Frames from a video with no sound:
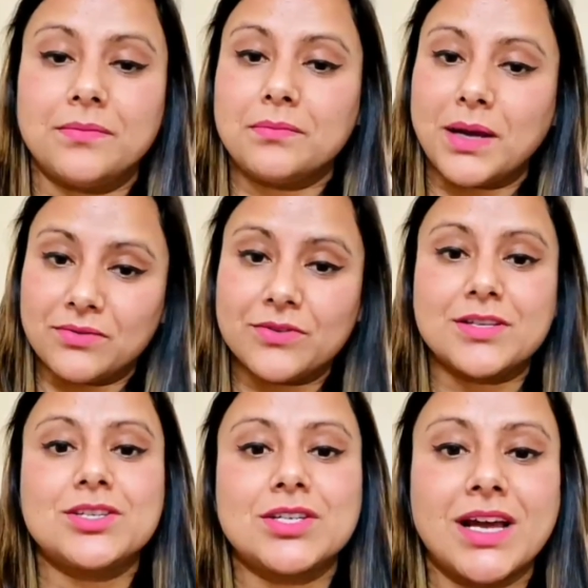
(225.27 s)
my
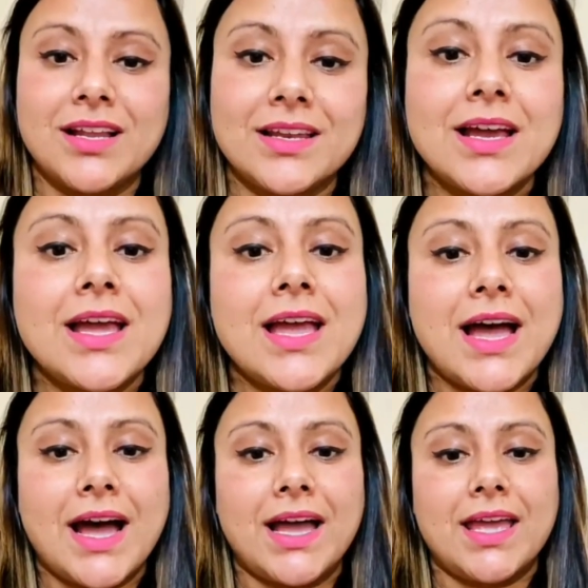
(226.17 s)
first child,
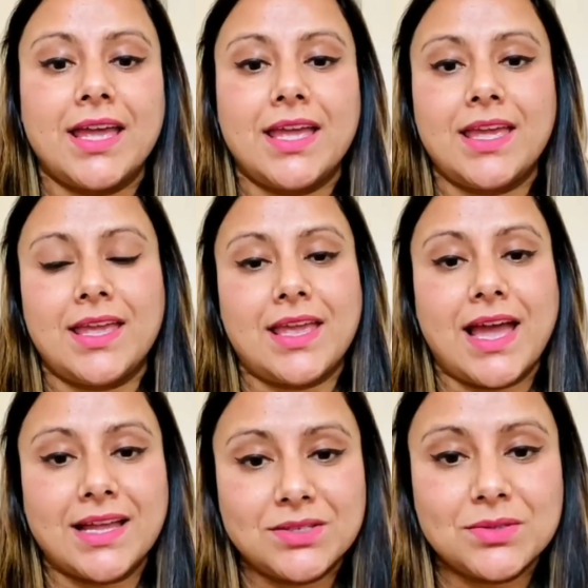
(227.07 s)
I
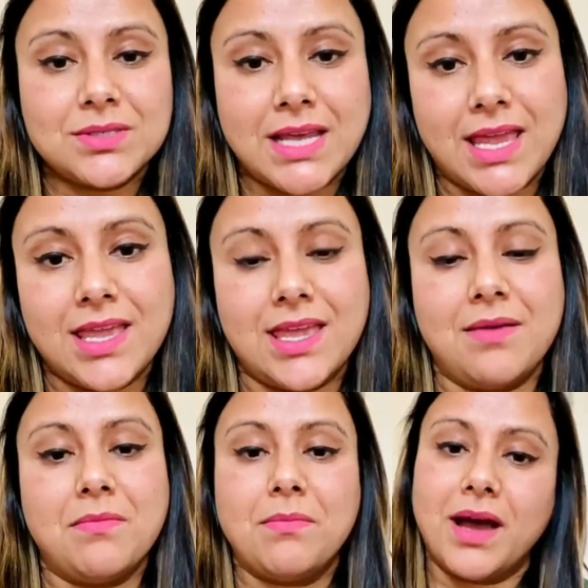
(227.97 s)
had to take
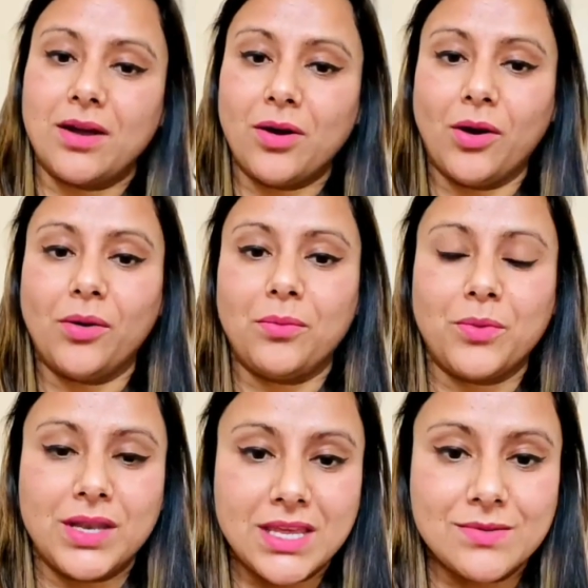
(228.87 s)
him back home
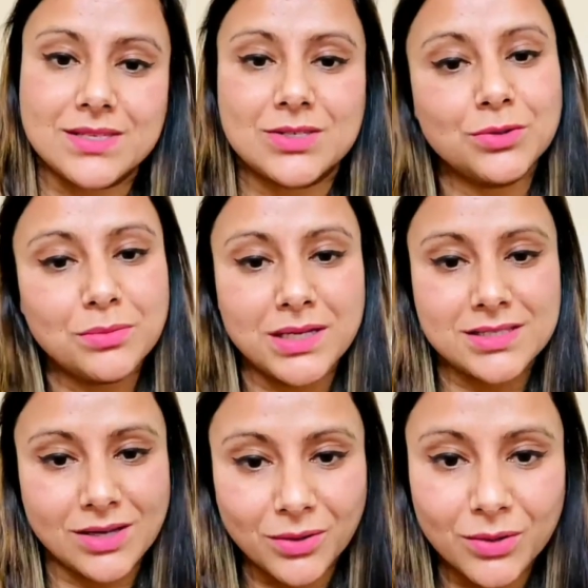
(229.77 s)
when he was 2
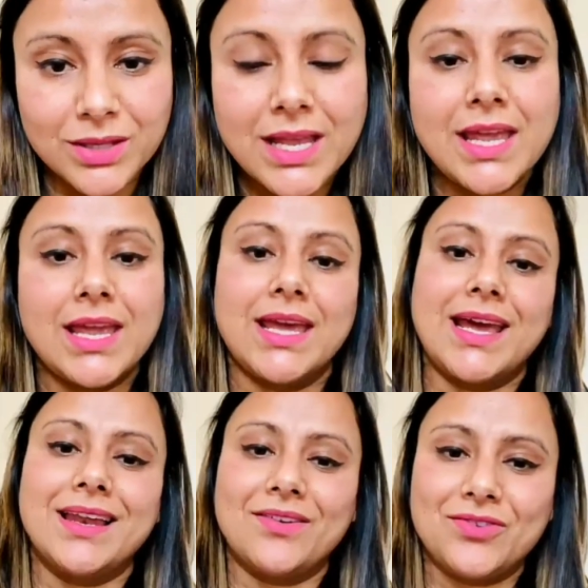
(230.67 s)
months old, and
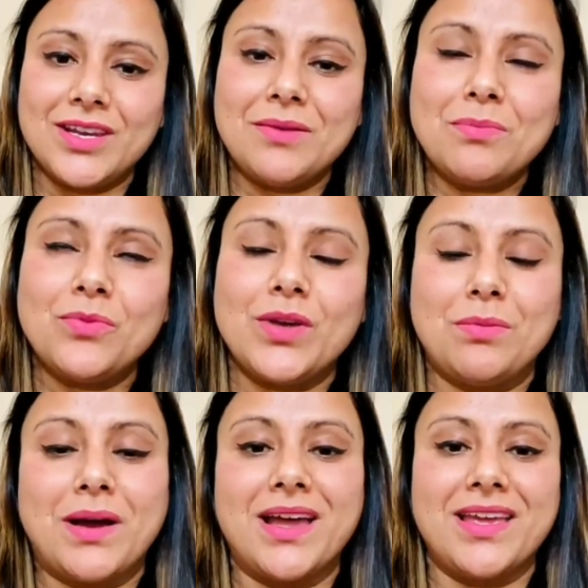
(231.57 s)
I left him
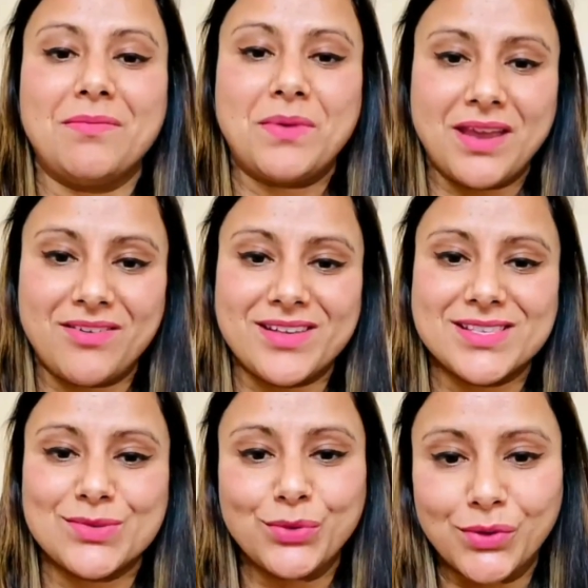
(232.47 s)
with my
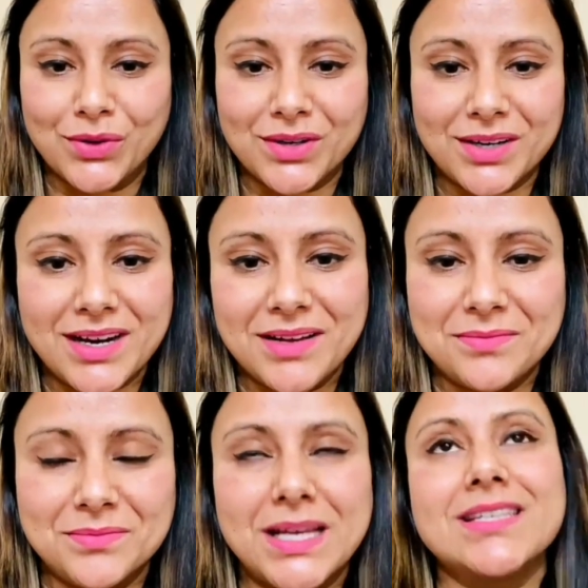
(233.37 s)
parents for
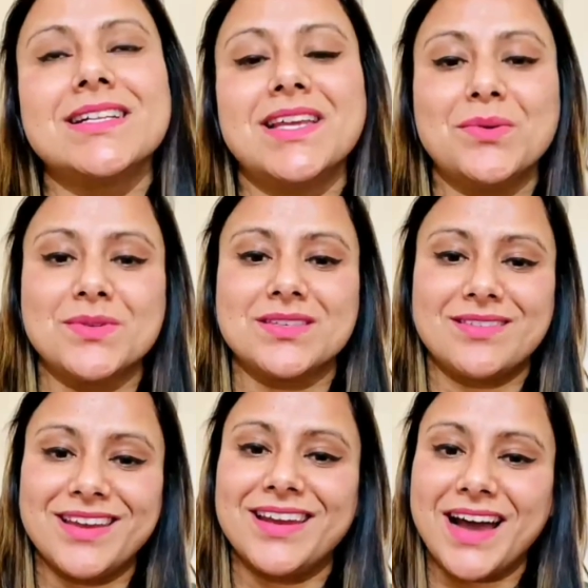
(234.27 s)
until he was
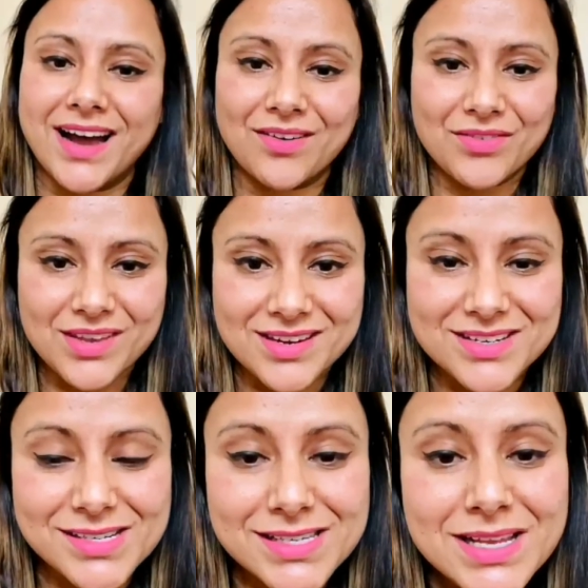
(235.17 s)
3.5
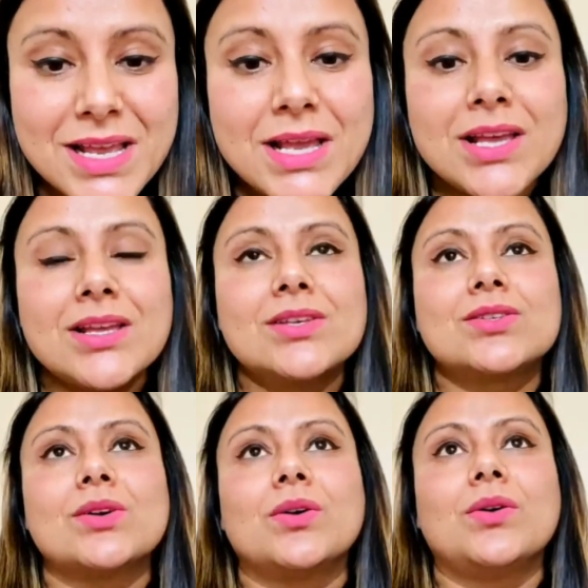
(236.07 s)
years.
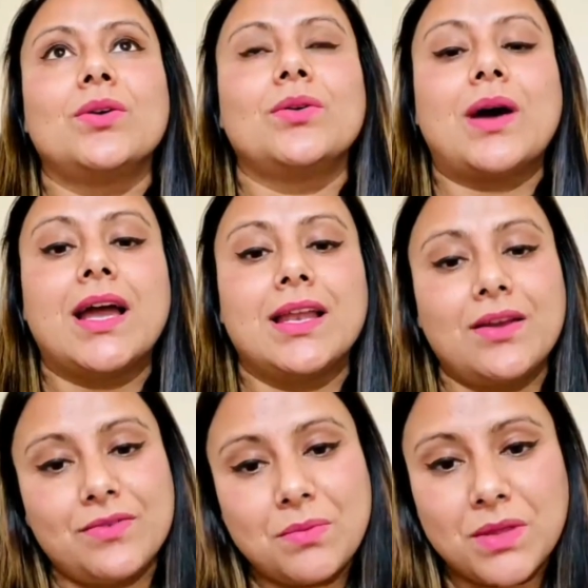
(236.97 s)
So I
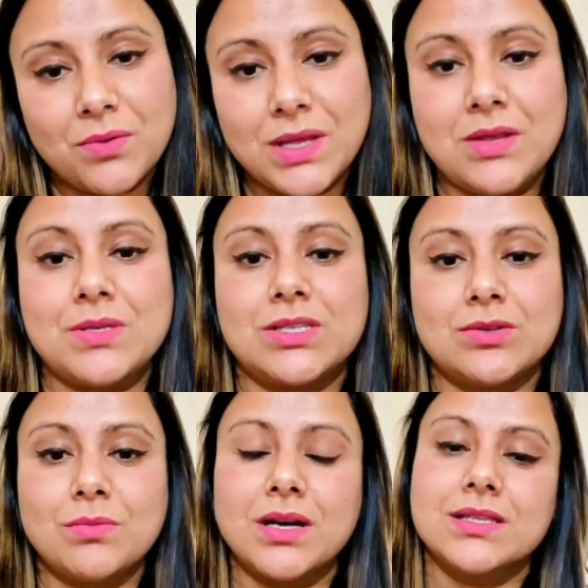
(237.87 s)
left him there when he was
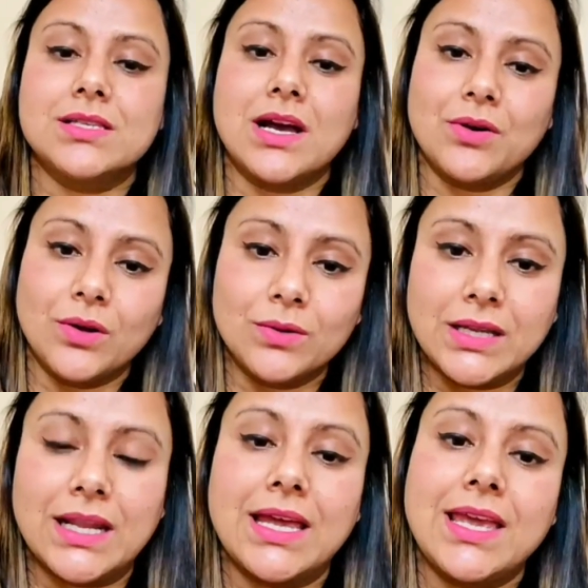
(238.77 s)
2 months old,
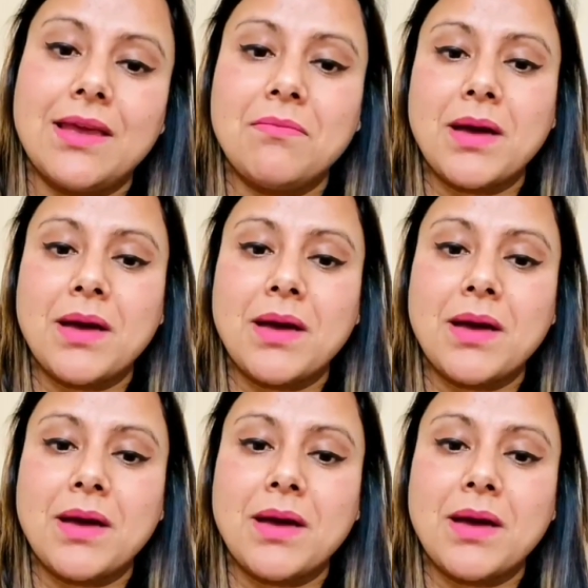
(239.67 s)
and I came